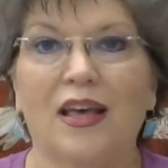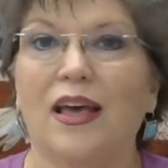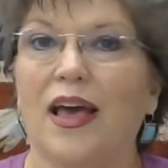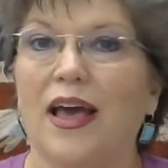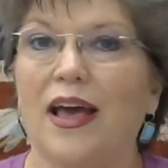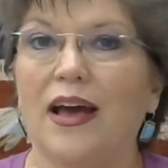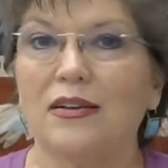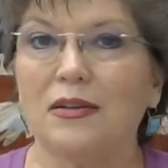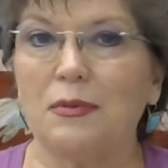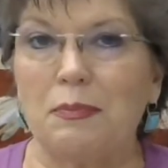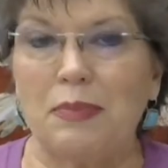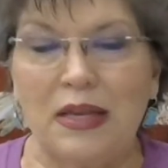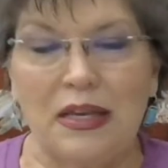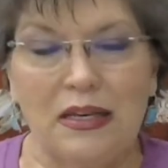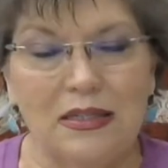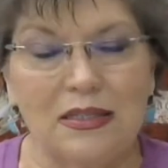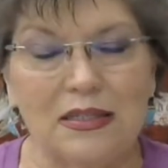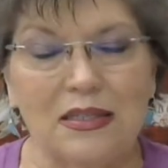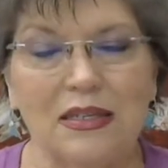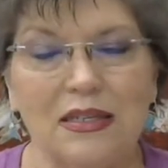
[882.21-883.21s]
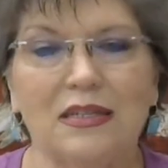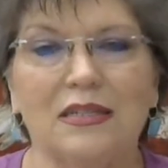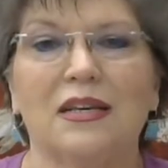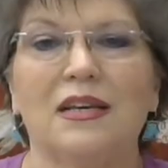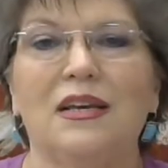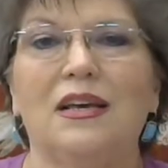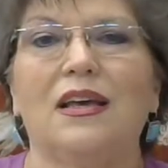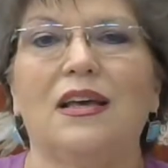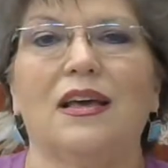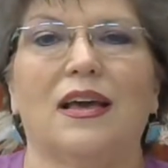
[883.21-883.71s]
how to piece it,
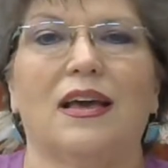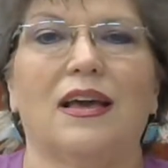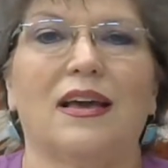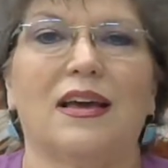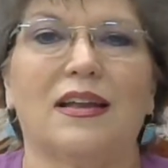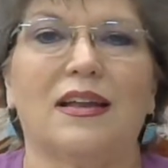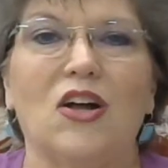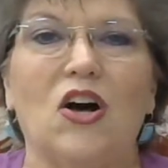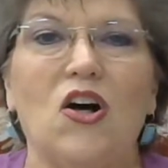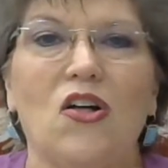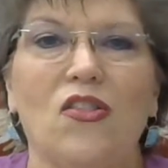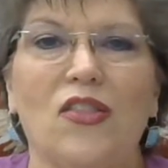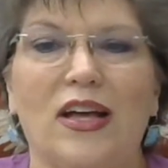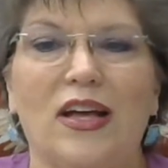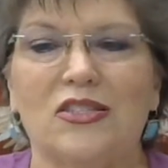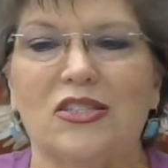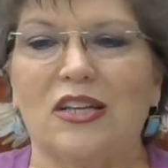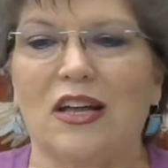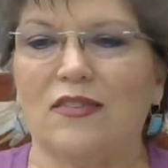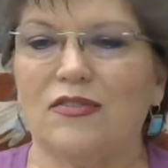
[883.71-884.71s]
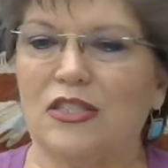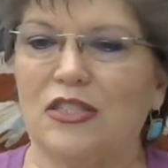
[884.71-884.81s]
and all that stuff.